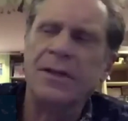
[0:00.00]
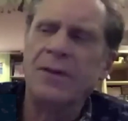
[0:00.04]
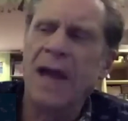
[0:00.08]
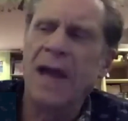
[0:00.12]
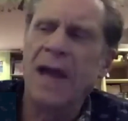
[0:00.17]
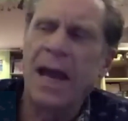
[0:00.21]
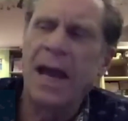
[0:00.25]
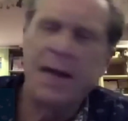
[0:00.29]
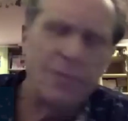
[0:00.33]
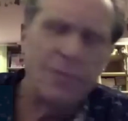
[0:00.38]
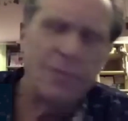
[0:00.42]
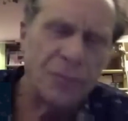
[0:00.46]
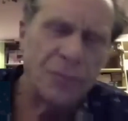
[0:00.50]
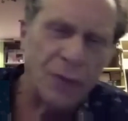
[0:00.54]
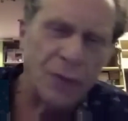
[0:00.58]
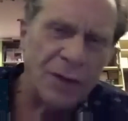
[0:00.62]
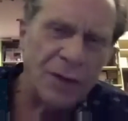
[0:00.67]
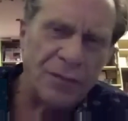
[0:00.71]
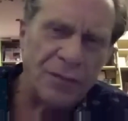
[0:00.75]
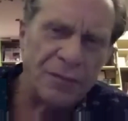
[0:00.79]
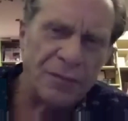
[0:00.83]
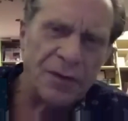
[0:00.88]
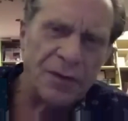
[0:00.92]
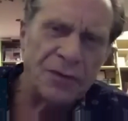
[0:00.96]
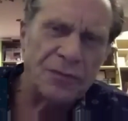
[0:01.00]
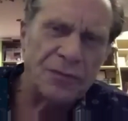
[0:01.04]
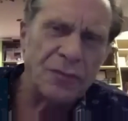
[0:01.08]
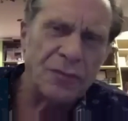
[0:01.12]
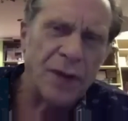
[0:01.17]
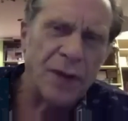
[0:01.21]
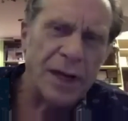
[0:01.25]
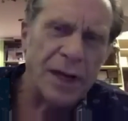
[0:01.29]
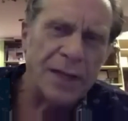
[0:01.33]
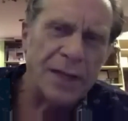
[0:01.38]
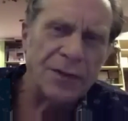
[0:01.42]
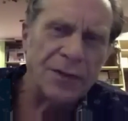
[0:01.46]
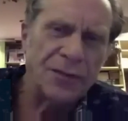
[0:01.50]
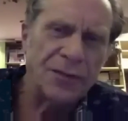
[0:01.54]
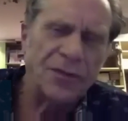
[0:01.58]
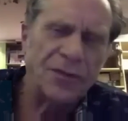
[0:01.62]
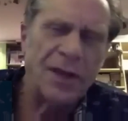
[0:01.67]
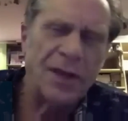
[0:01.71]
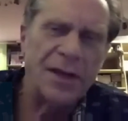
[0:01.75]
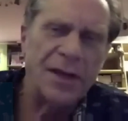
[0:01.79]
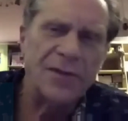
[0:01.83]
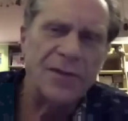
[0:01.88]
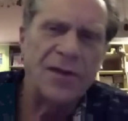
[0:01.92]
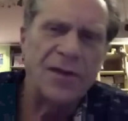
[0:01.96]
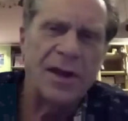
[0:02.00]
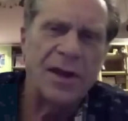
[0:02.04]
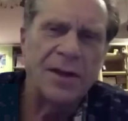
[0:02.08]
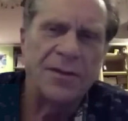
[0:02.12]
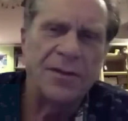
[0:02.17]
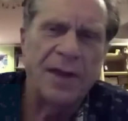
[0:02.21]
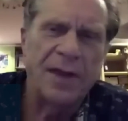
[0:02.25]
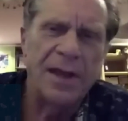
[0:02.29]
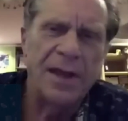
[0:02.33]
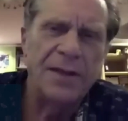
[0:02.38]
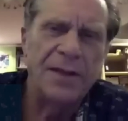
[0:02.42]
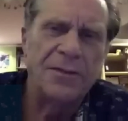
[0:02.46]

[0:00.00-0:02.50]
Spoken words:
after I'd finished writing The State is Out of Date